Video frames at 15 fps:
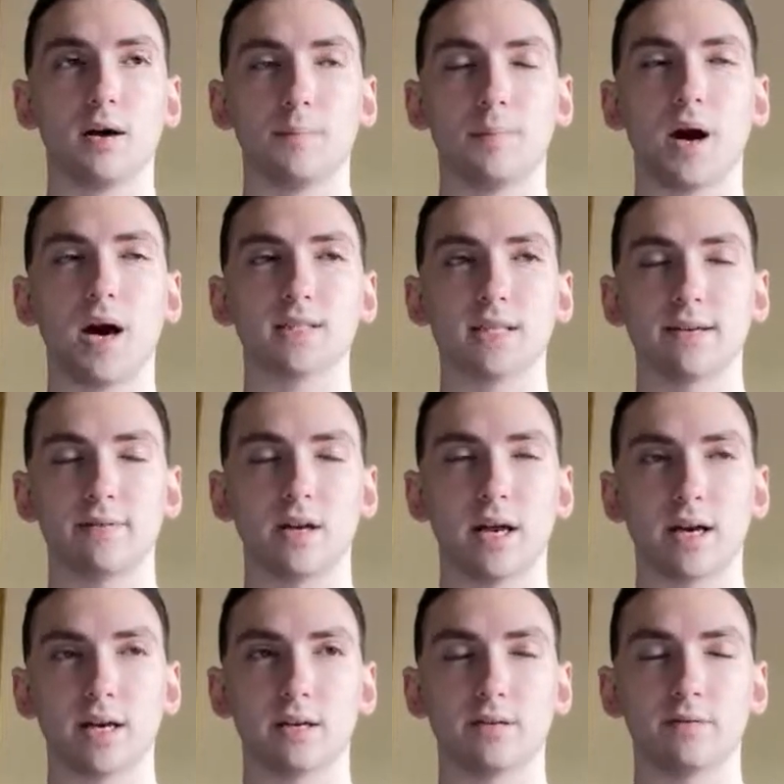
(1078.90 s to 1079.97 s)
positive and
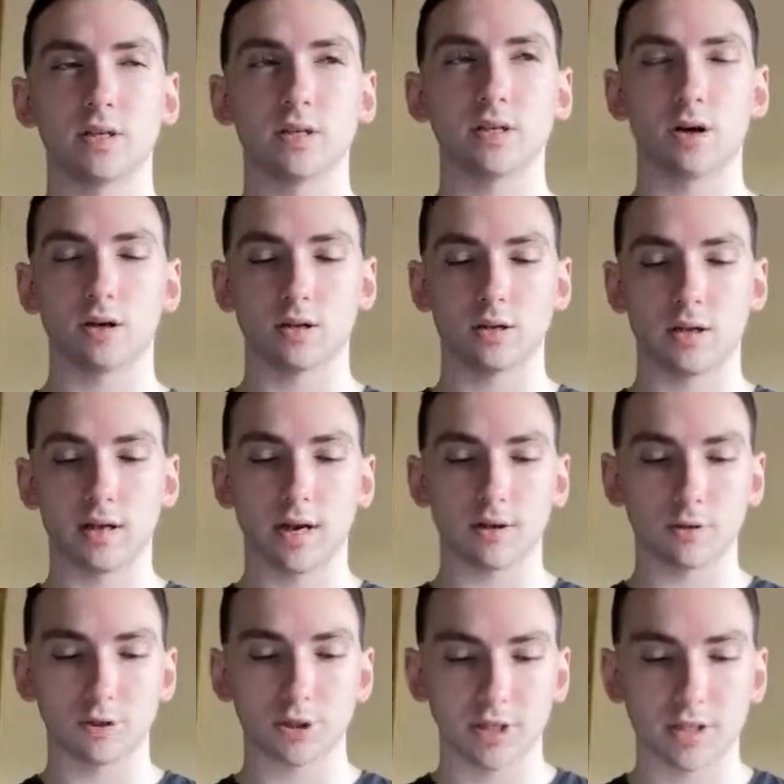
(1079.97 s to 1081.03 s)
negative and dark and light
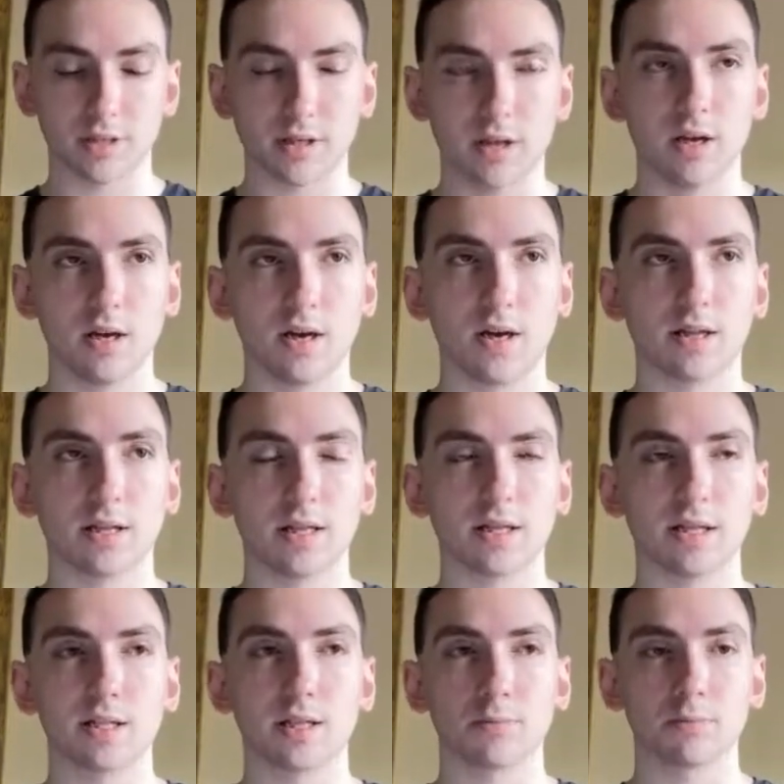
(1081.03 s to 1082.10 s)
energy, and that
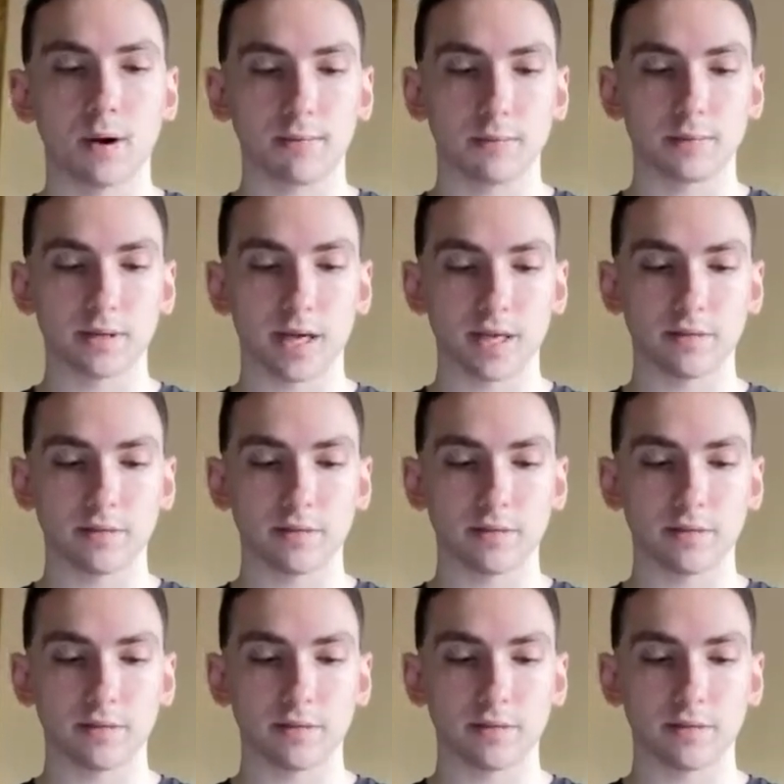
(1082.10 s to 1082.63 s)
this is probably not